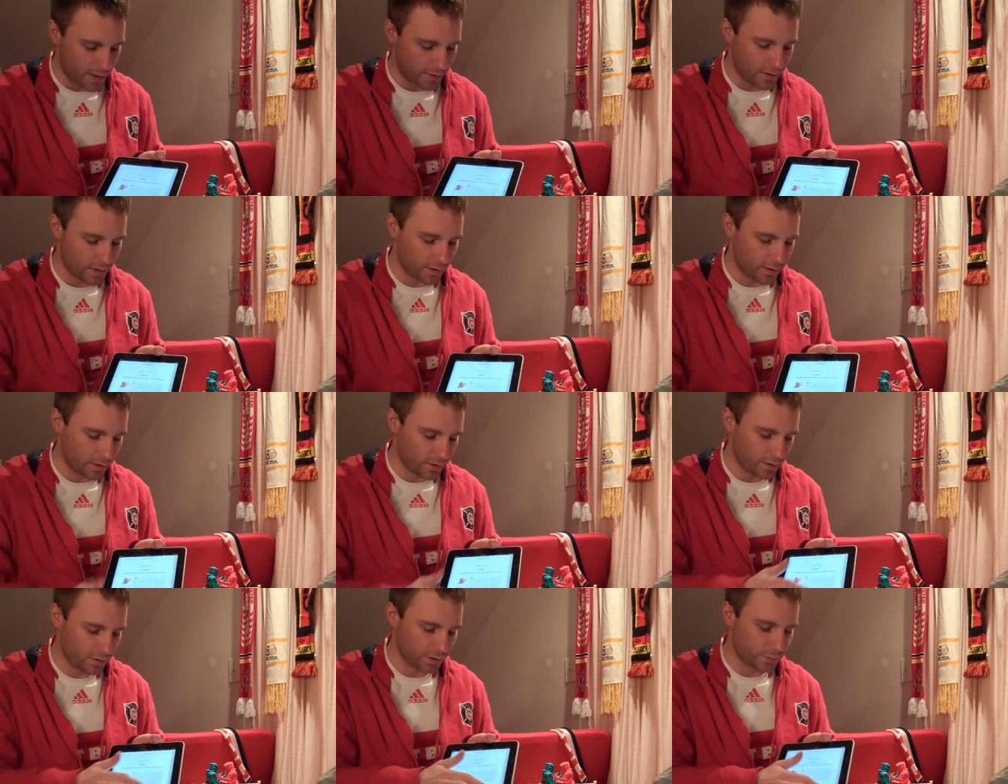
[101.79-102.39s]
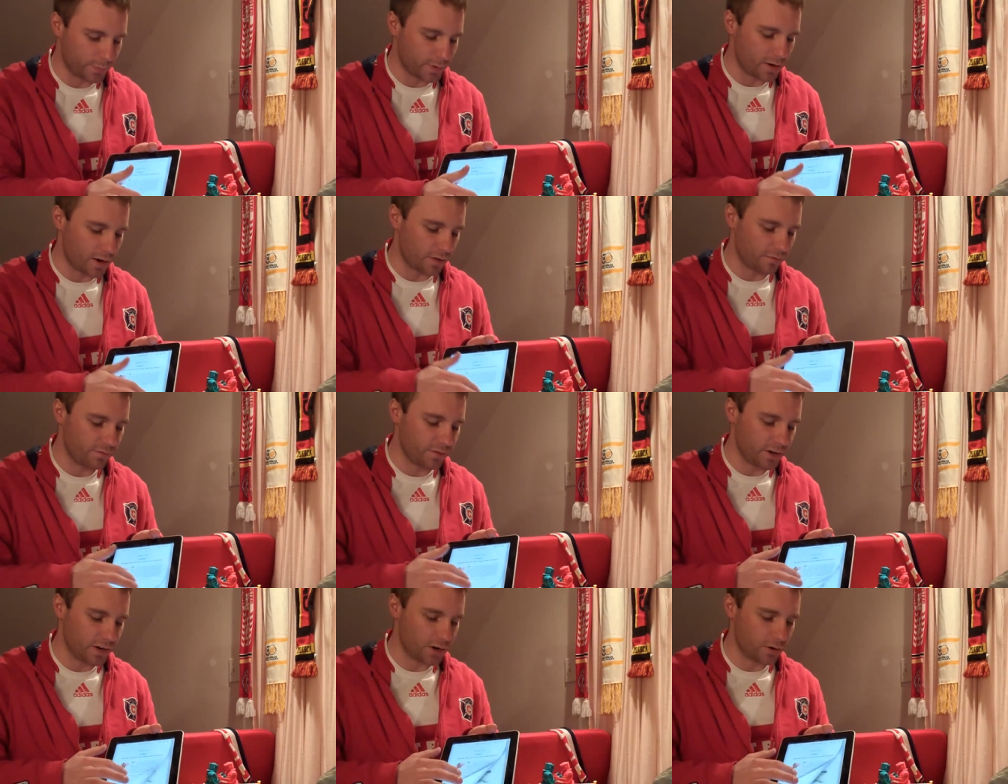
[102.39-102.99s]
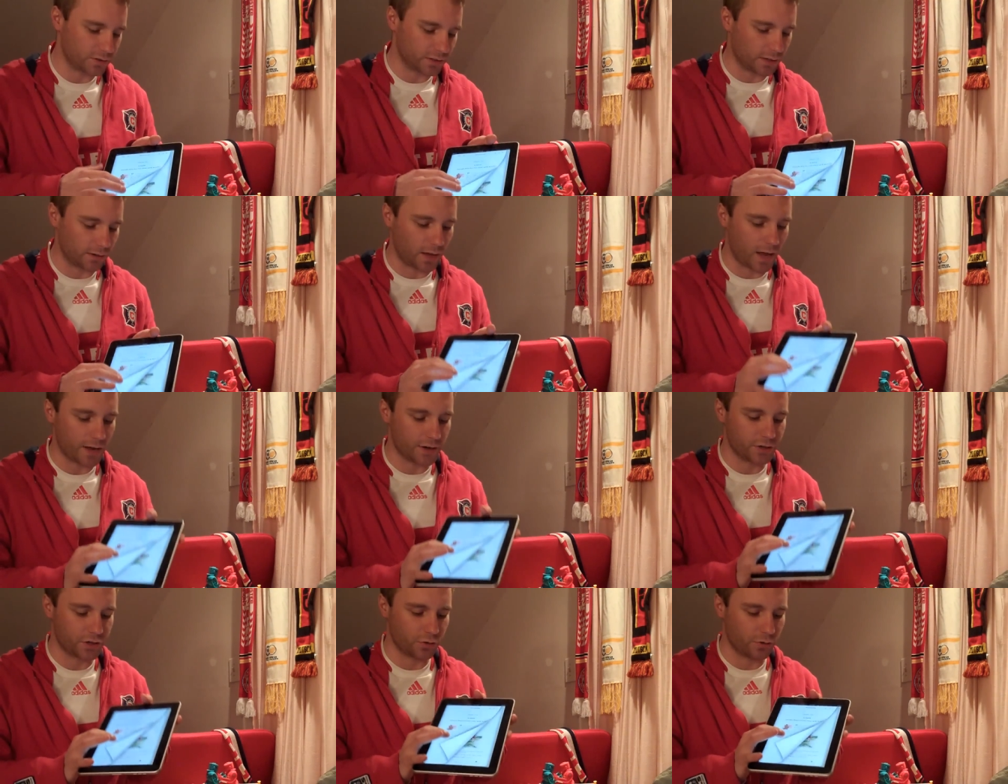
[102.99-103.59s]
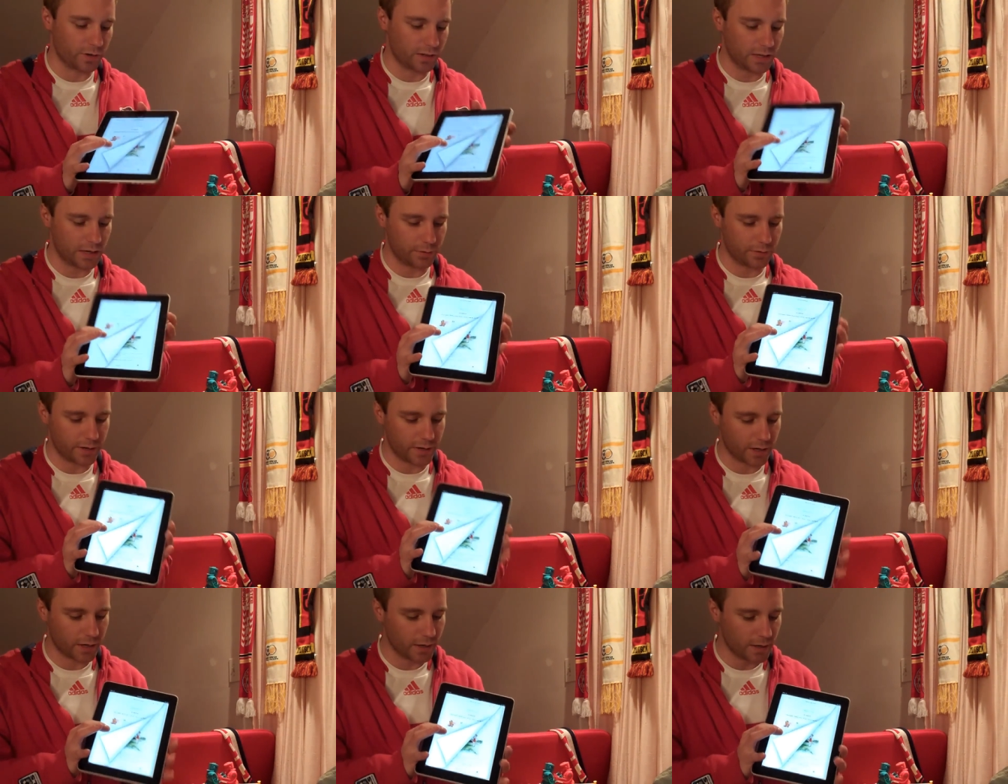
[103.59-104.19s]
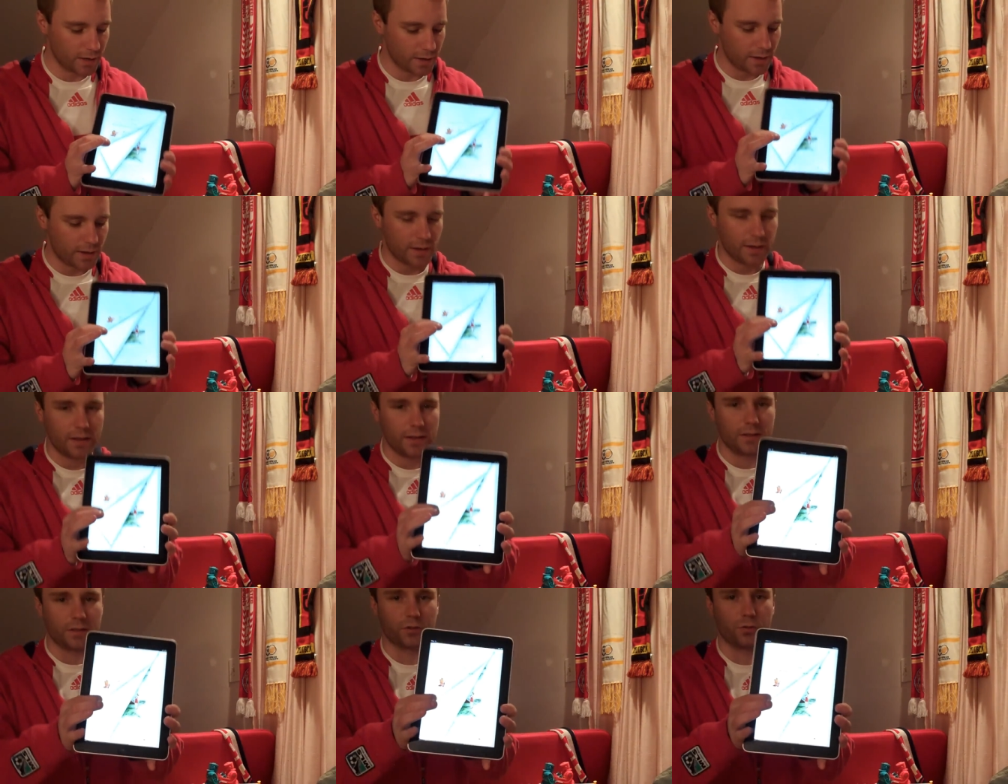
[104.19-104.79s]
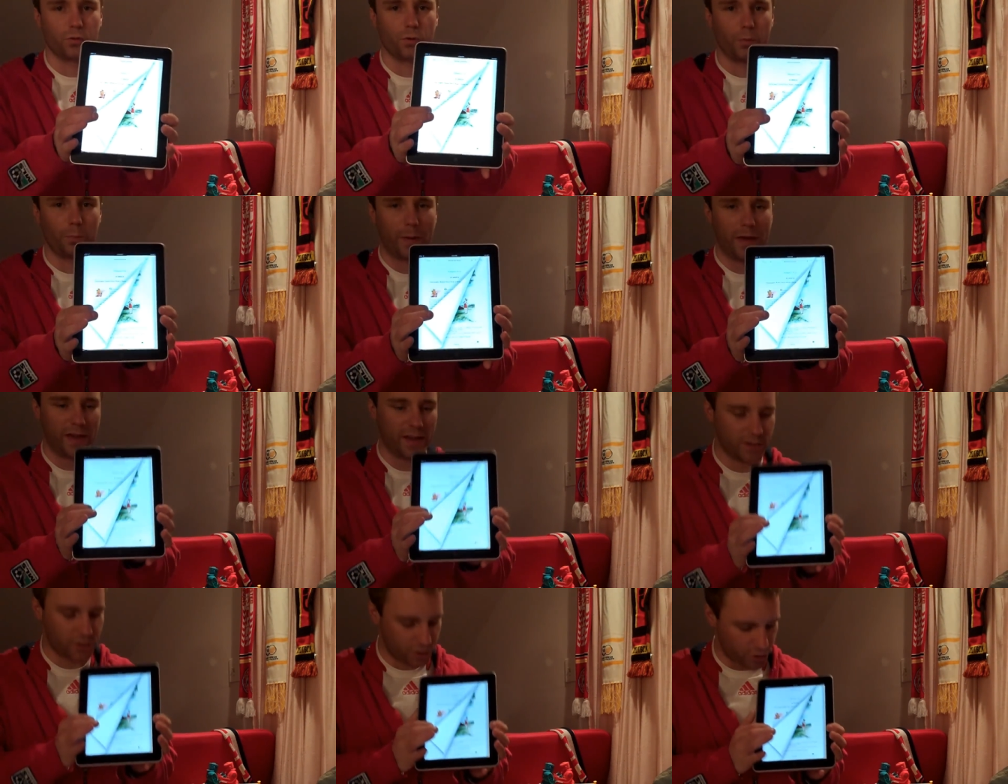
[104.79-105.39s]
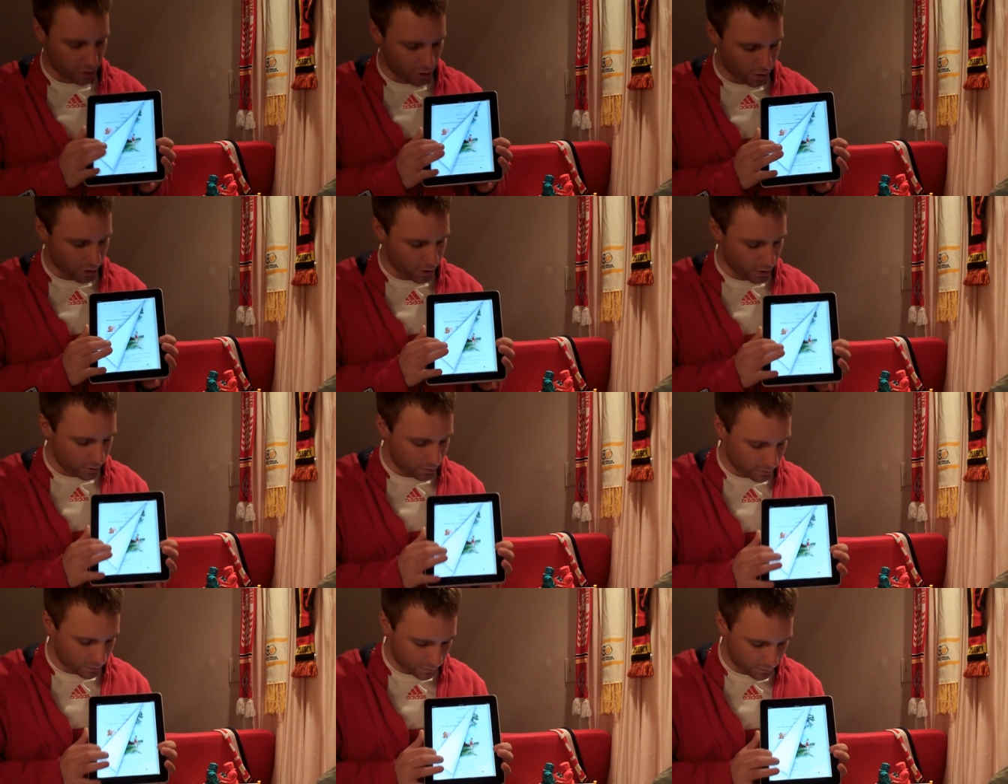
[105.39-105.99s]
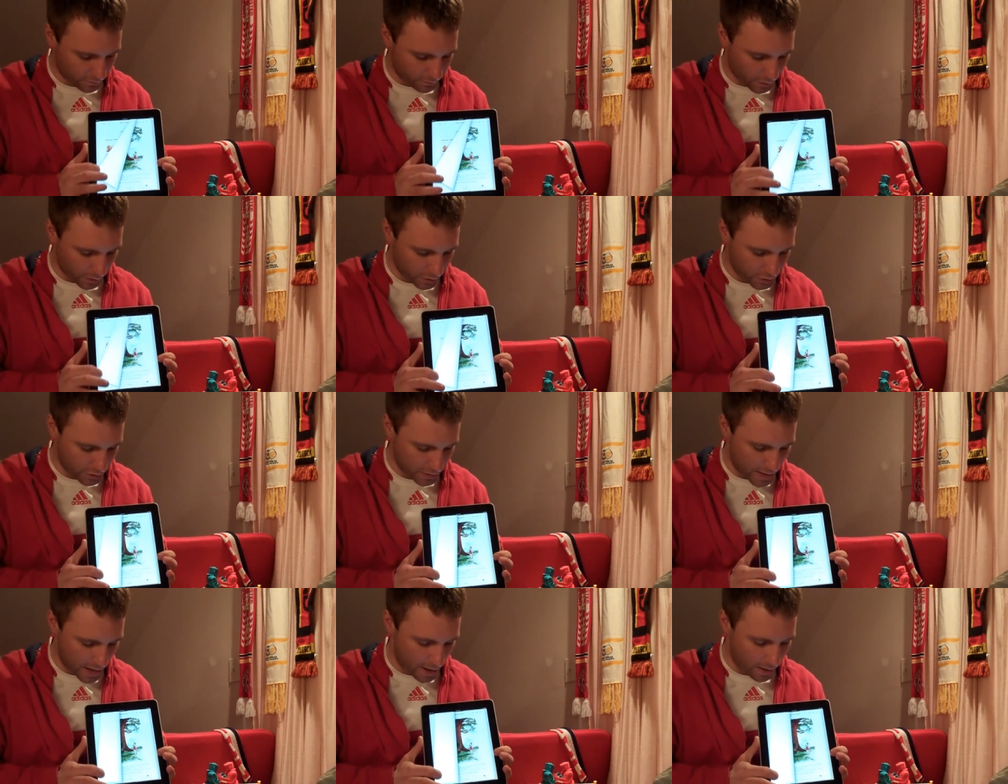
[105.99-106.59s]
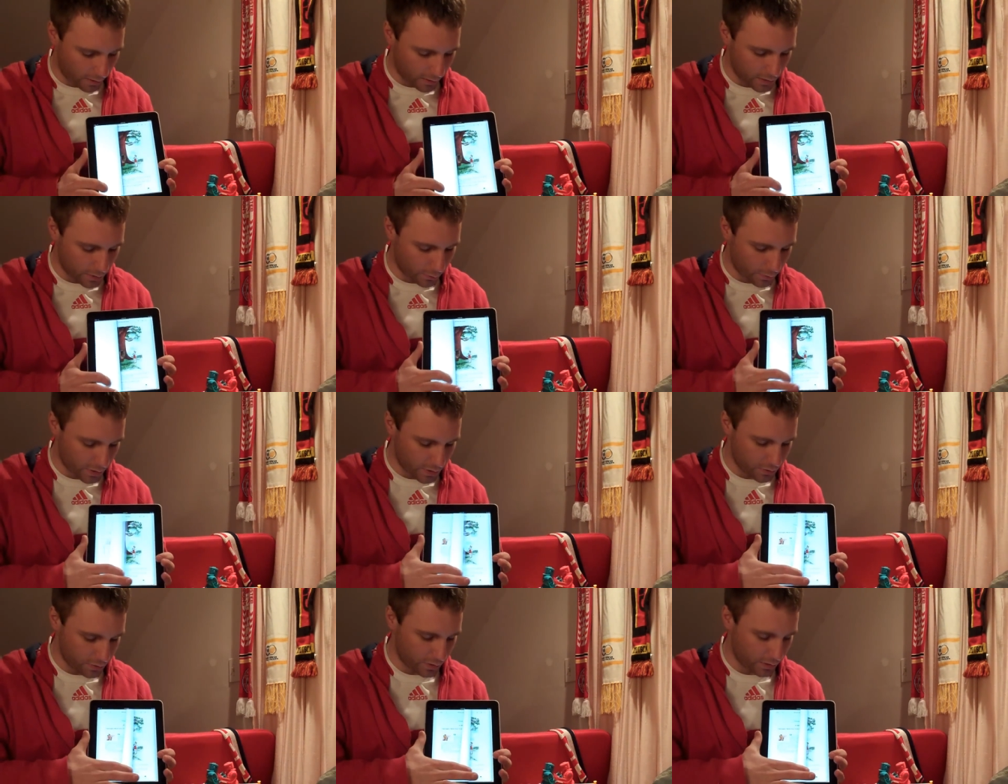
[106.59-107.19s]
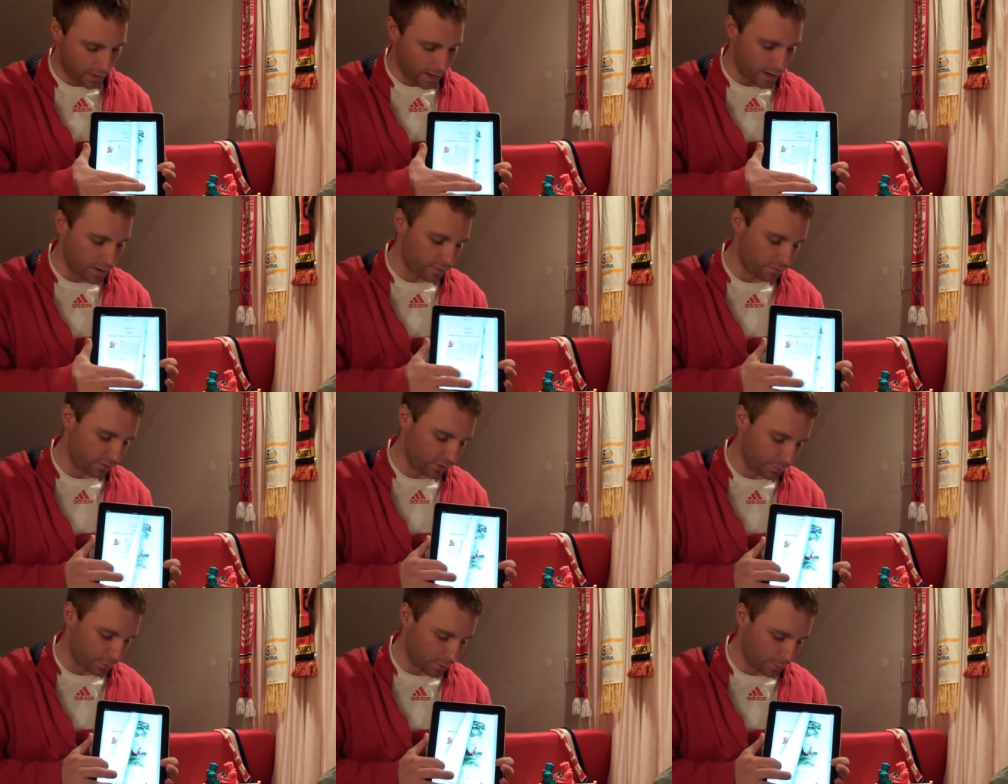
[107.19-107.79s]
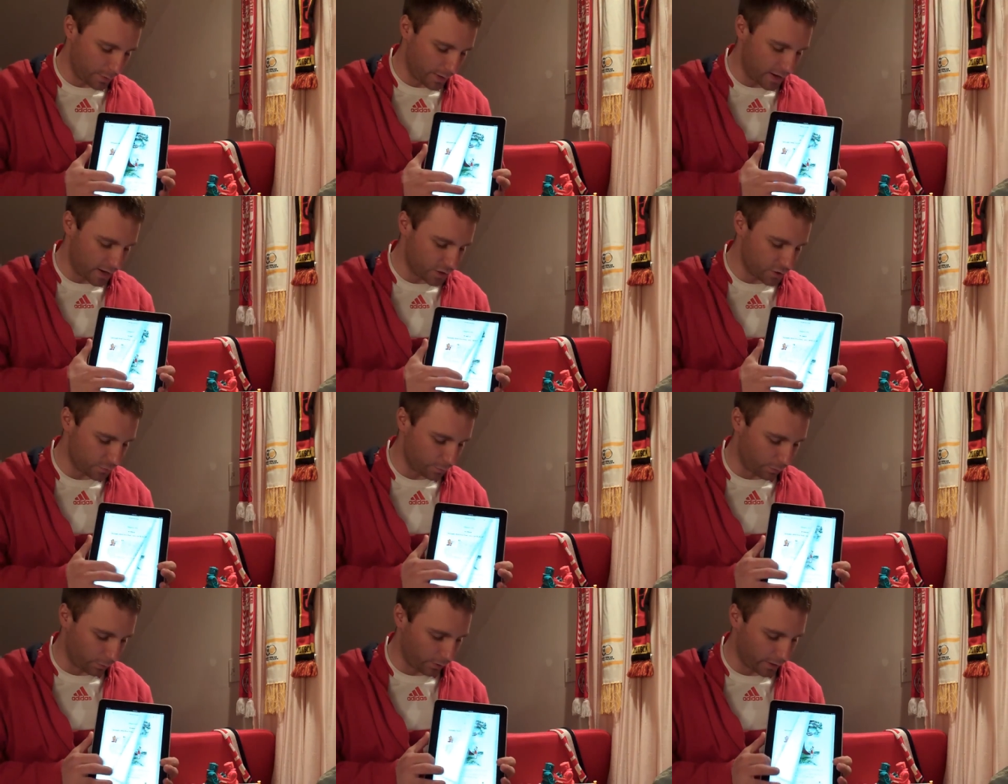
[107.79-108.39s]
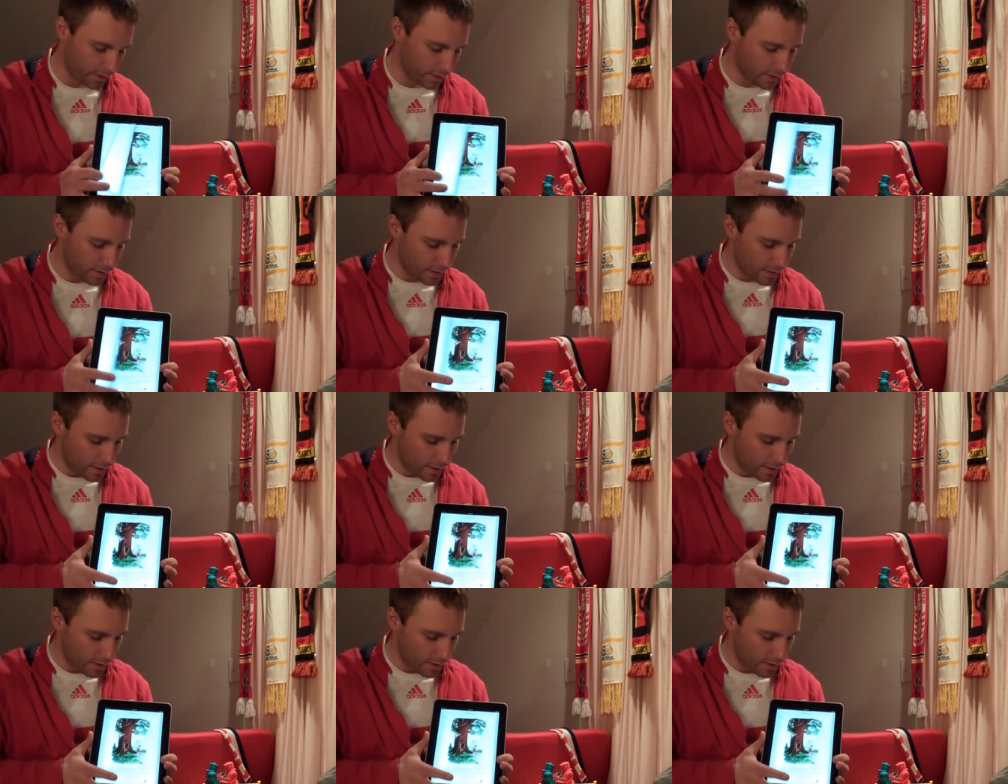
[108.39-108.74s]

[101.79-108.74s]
I think there's been enough videos online showing the e-reader, the cool page turn functionality where you can kind of flip the page and pull it.